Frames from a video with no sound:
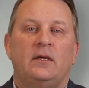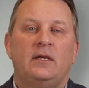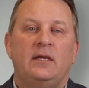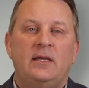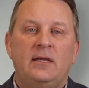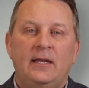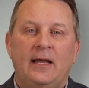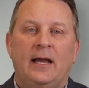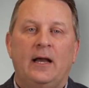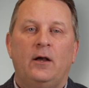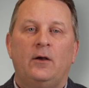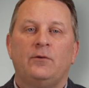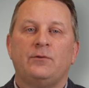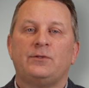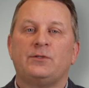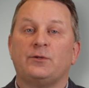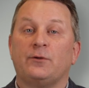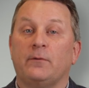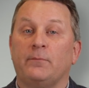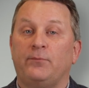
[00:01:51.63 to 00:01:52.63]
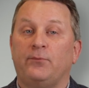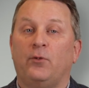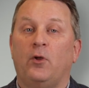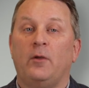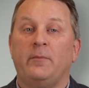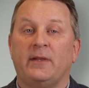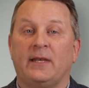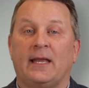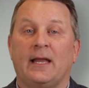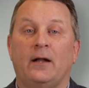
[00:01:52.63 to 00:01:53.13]
in-house or
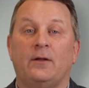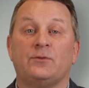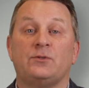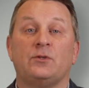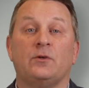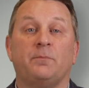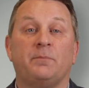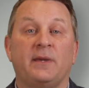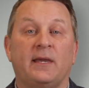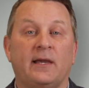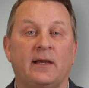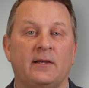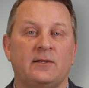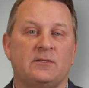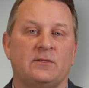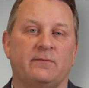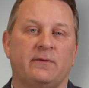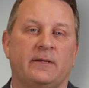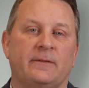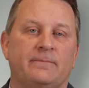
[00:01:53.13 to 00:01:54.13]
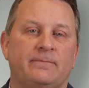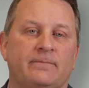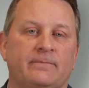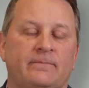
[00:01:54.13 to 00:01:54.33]
employment counsel because of it.